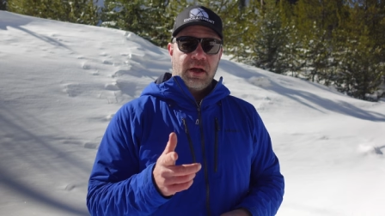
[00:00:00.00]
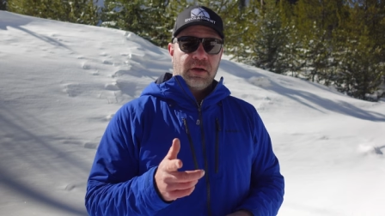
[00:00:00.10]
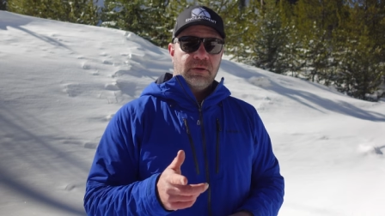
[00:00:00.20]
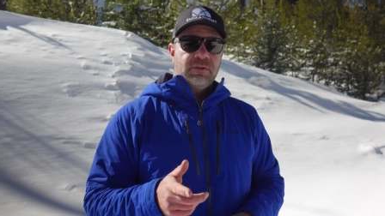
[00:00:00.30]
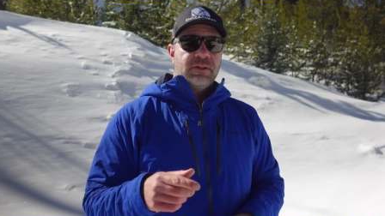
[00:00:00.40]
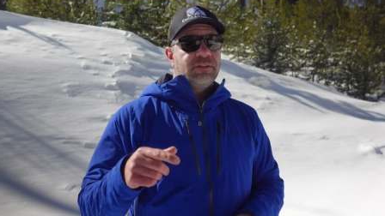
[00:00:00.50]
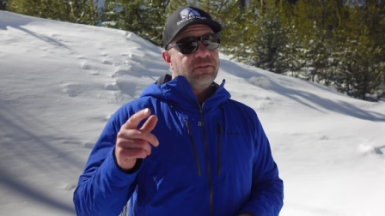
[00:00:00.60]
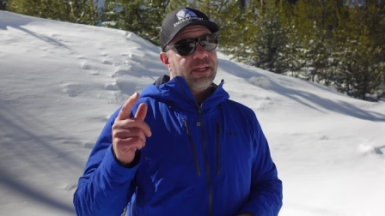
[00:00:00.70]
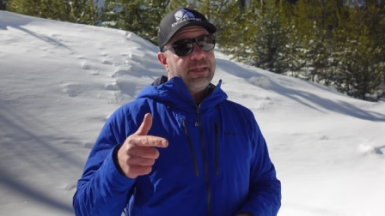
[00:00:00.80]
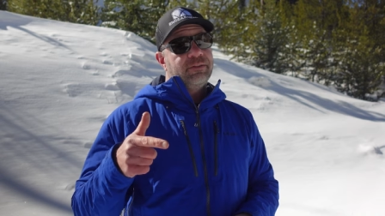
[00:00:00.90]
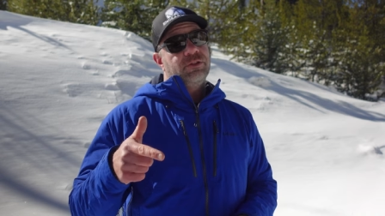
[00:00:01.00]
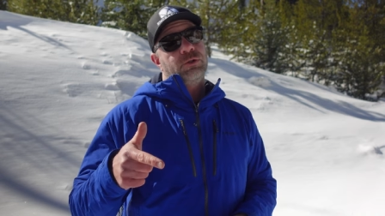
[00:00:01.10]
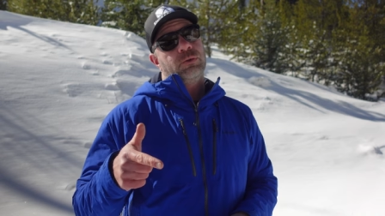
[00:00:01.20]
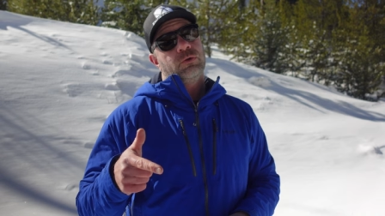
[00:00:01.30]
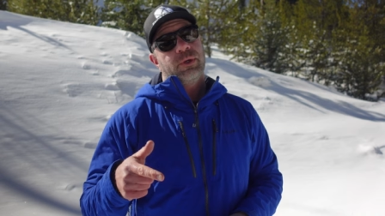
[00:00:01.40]
goggles. Stay
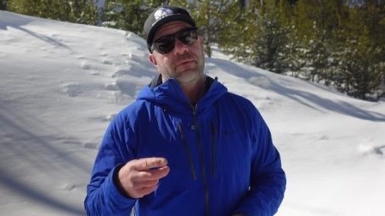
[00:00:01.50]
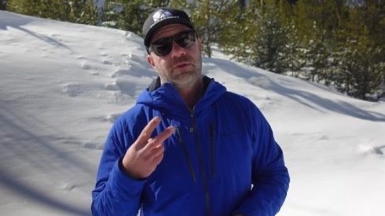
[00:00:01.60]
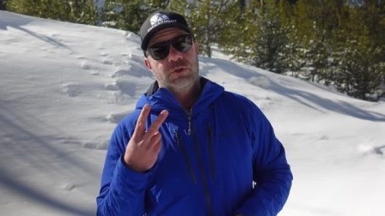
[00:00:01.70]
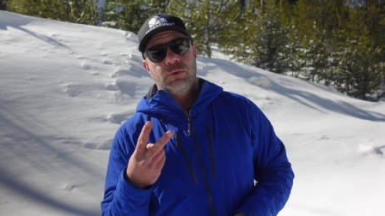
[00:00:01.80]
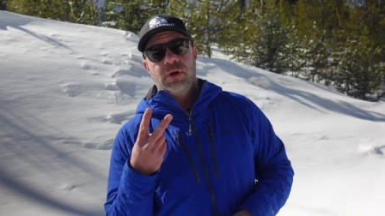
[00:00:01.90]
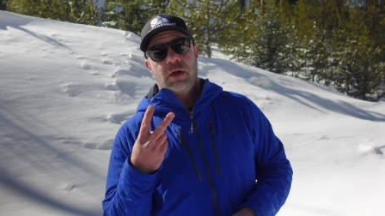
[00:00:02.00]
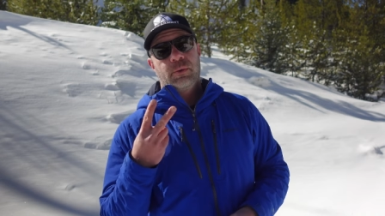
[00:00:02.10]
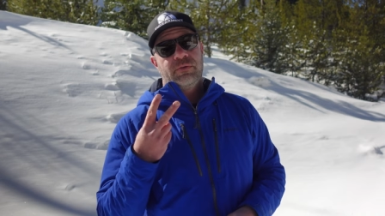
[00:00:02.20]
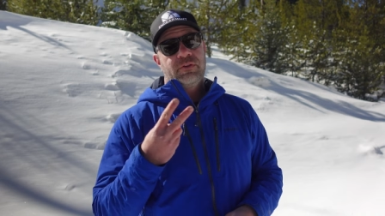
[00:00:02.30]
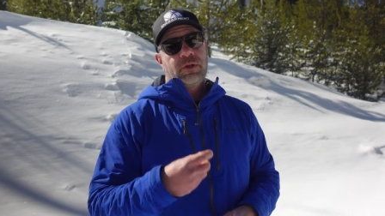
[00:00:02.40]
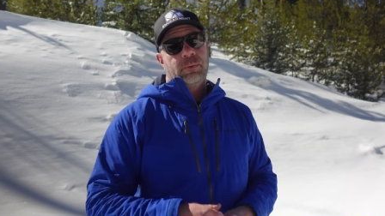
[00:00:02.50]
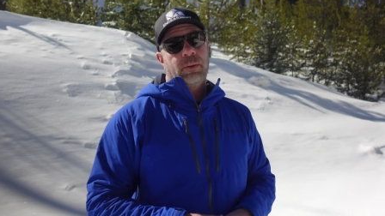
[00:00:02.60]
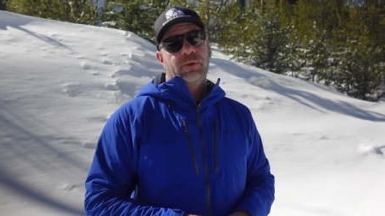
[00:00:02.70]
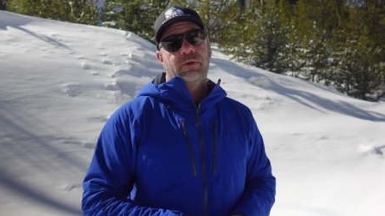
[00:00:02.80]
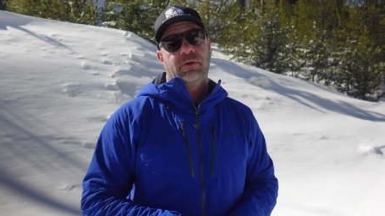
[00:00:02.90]
tuned, we have two goggle reviews coming up.